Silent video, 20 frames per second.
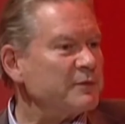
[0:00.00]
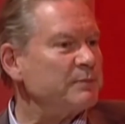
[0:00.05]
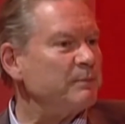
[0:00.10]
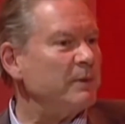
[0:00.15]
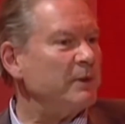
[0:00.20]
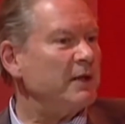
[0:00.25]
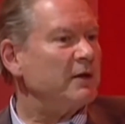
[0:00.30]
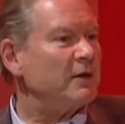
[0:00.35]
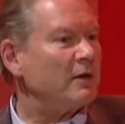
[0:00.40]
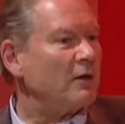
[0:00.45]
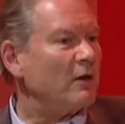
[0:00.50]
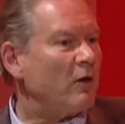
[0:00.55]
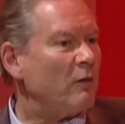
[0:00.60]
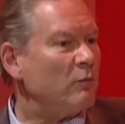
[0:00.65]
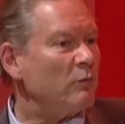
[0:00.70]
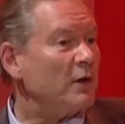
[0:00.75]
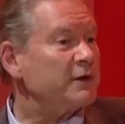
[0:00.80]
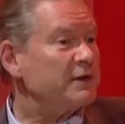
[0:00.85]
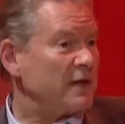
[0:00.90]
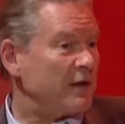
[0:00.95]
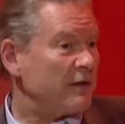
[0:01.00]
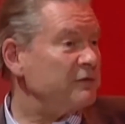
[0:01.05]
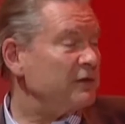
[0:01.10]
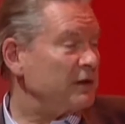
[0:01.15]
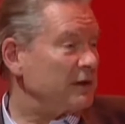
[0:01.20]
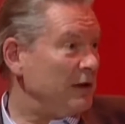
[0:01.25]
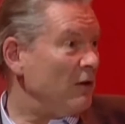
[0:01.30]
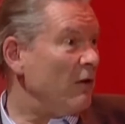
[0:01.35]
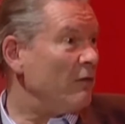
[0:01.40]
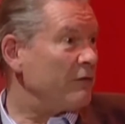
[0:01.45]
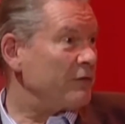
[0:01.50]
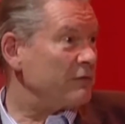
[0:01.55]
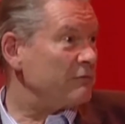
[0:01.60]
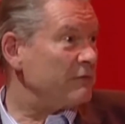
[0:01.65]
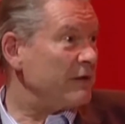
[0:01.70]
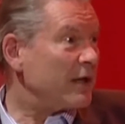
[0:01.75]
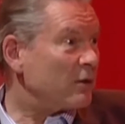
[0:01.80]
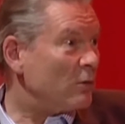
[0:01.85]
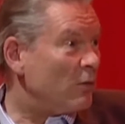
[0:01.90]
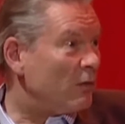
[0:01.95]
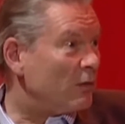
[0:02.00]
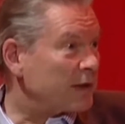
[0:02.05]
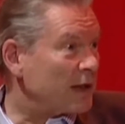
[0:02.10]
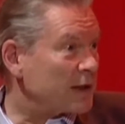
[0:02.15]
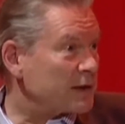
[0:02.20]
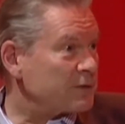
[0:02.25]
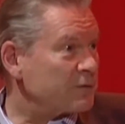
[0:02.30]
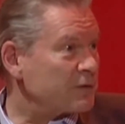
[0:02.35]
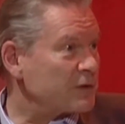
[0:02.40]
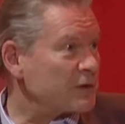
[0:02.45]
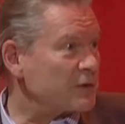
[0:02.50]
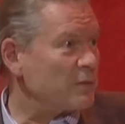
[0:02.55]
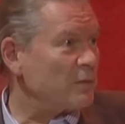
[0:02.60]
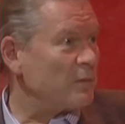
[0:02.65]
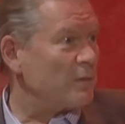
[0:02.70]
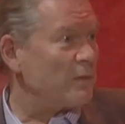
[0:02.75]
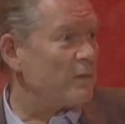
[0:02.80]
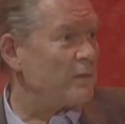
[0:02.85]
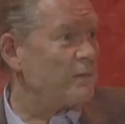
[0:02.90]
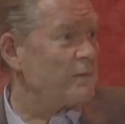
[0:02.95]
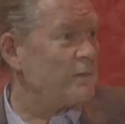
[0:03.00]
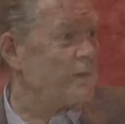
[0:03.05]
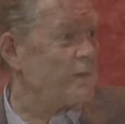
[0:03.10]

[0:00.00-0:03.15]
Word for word: speak uh, definitely off the record, that's for sure.